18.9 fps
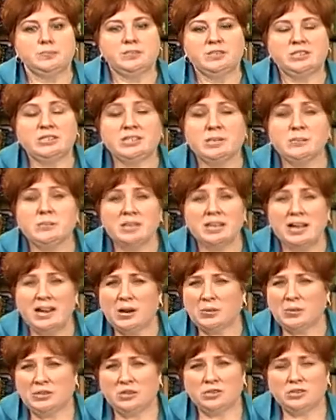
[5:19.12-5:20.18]
seam
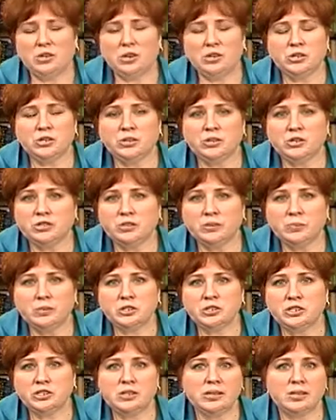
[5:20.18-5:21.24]
allowance on your sewing
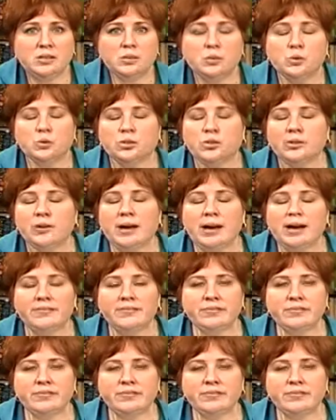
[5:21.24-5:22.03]
machine, or you're